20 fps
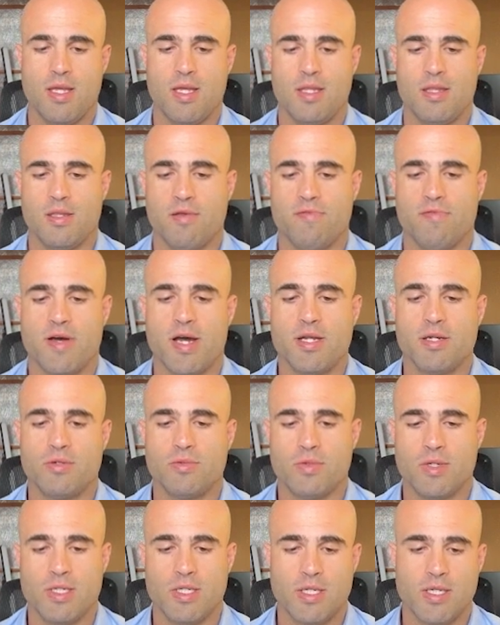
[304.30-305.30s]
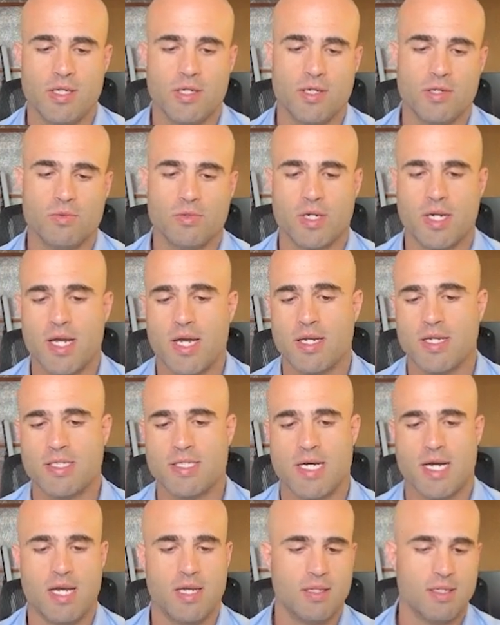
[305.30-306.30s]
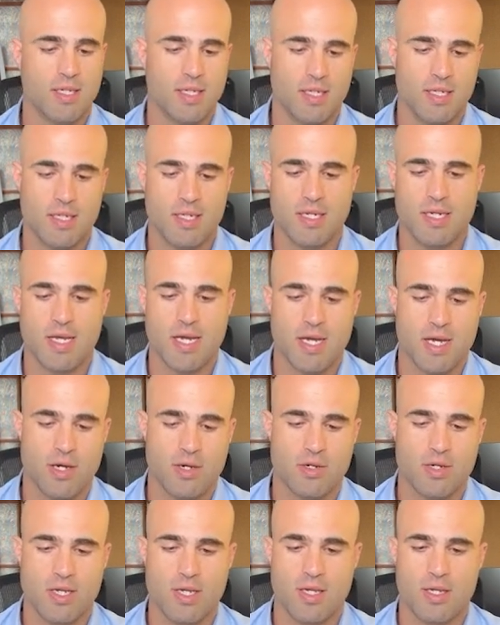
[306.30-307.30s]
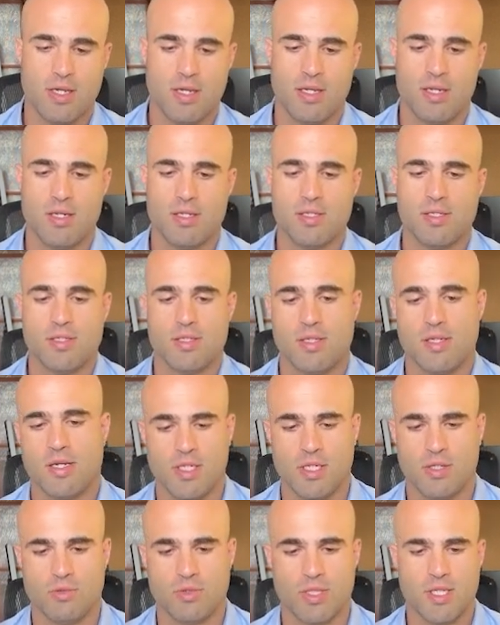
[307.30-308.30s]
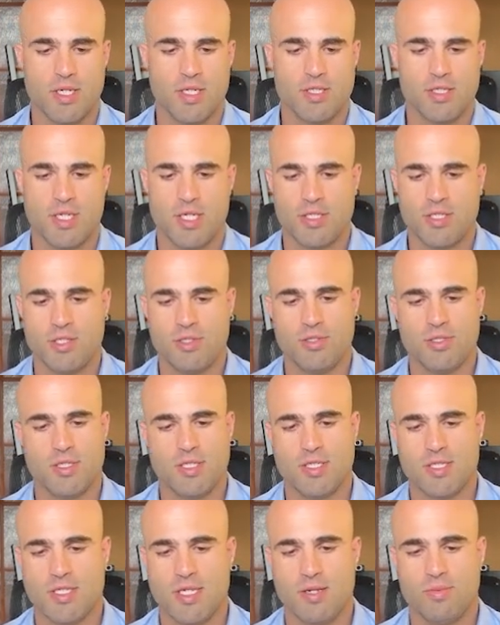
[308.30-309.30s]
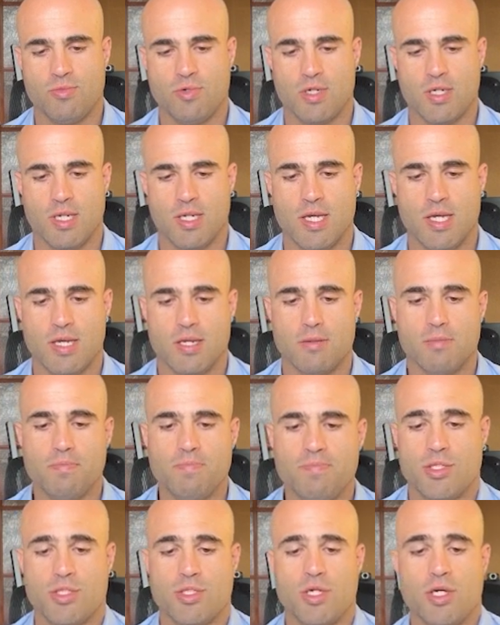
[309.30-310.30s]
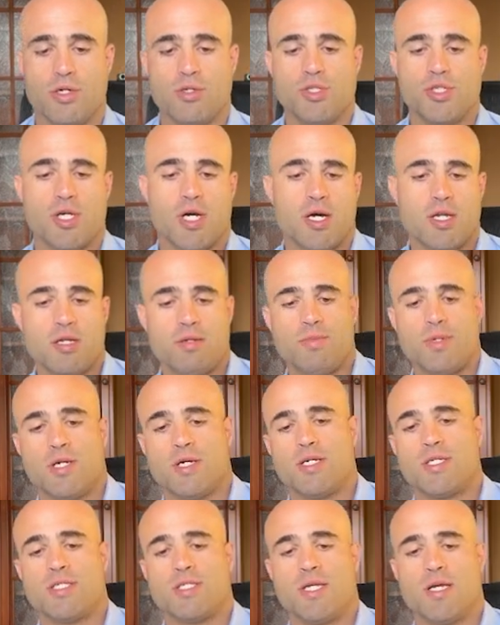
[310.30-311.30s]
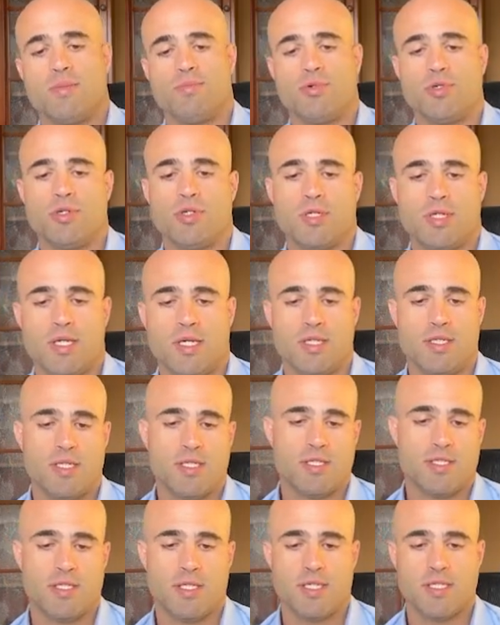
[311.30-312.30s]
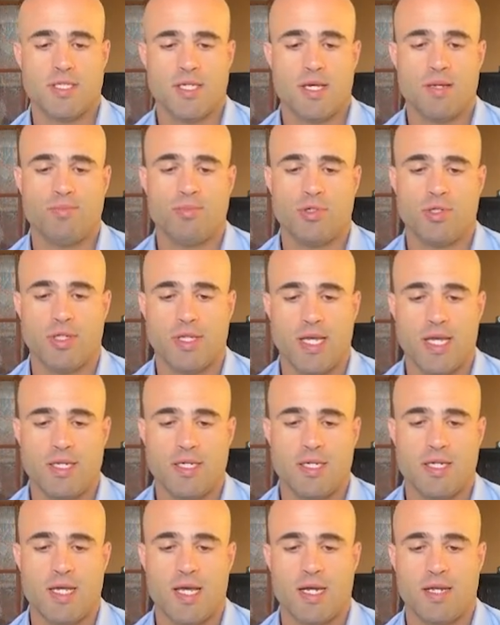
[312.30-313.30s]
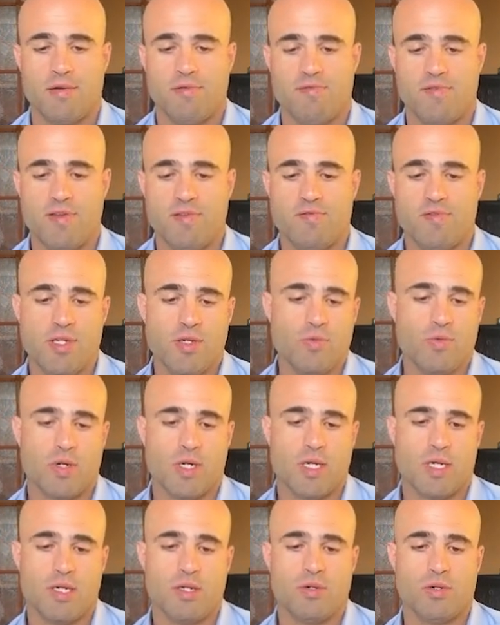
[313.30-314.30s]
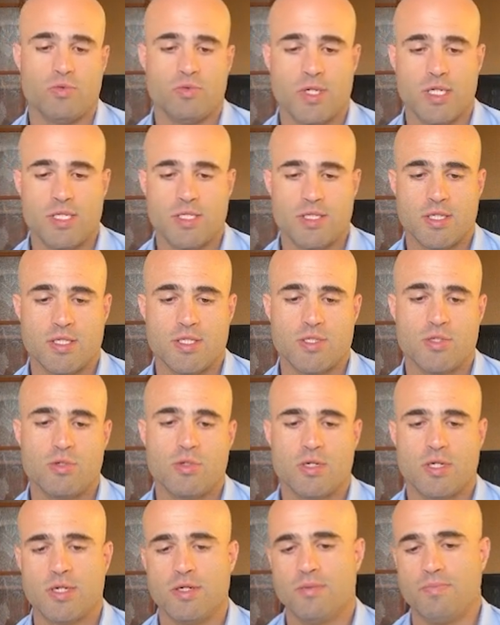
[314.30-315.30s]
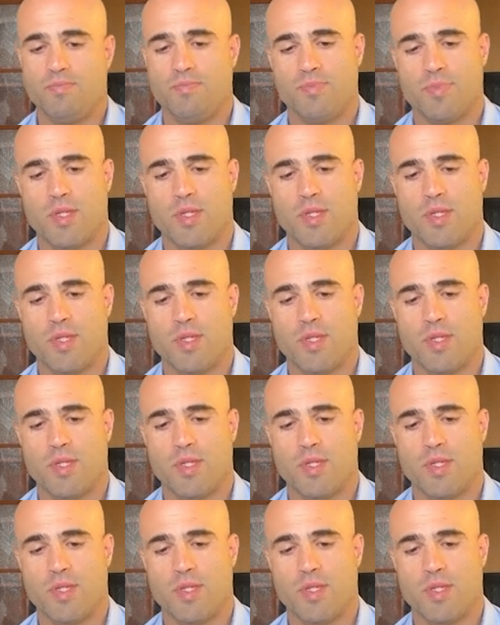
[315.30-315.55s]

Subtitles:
then the final one here, we're kind of dialing it in now, and they choose the same one again. So John and Mary Sample in this example landed at a 51 risk score,